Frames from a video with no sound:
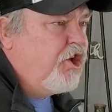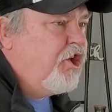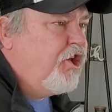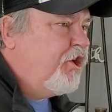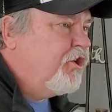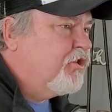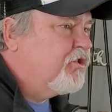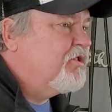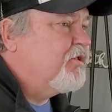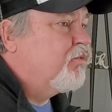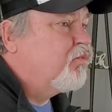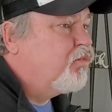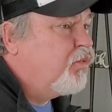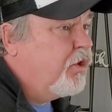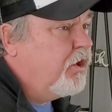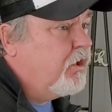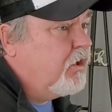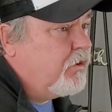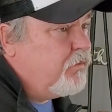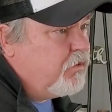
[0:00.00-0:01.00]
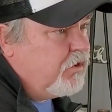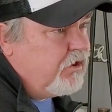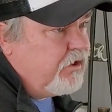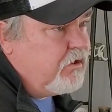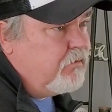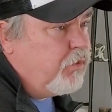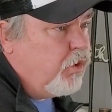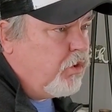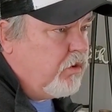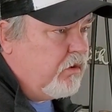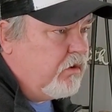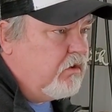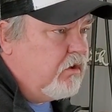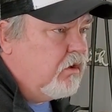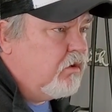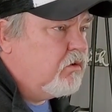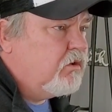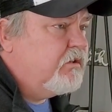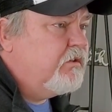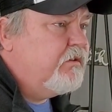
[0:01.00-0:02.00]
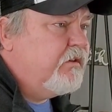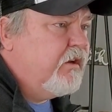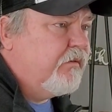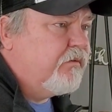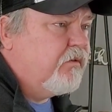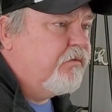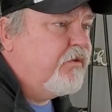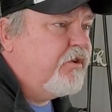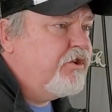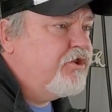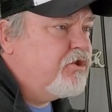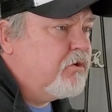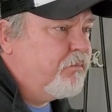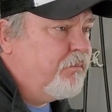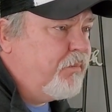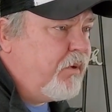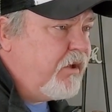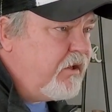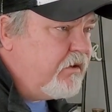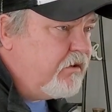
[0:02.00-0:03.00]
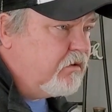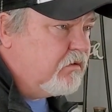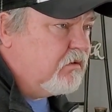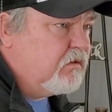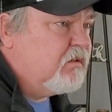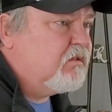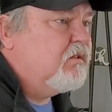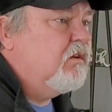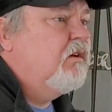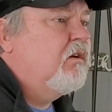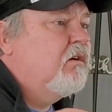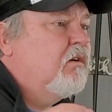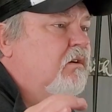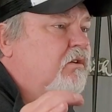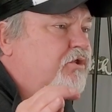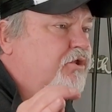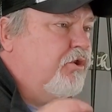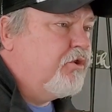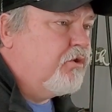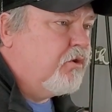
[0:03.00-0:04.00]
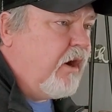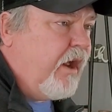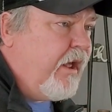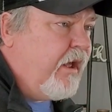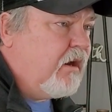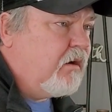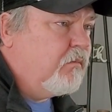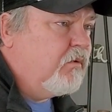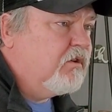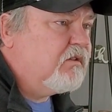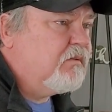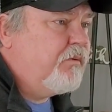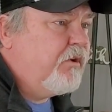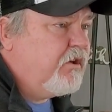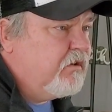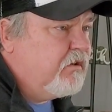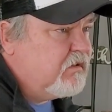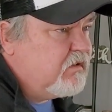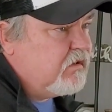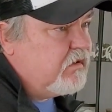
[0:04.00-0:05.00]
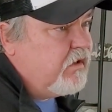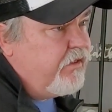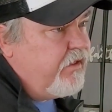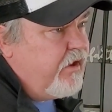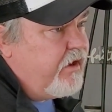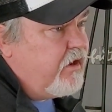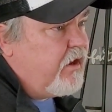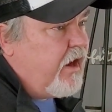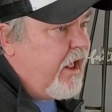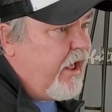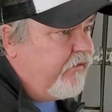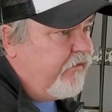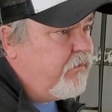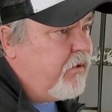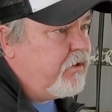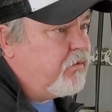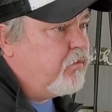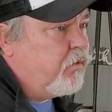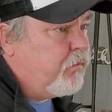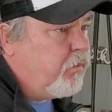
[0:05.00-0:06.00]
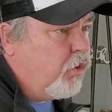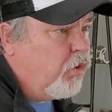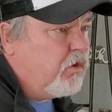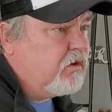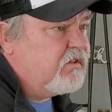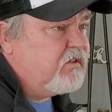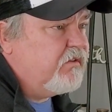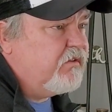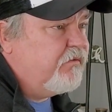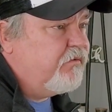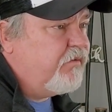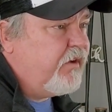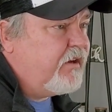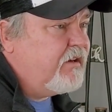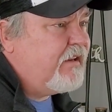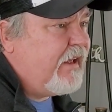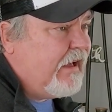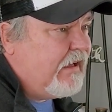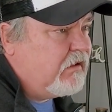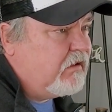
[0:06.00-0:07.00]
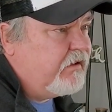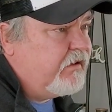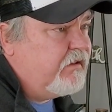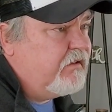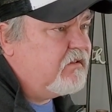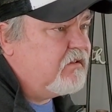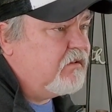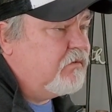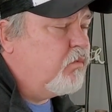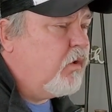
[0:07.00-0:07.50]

Here's a really important note. Never feed your beetles to your animals because there have been reports of fatalities in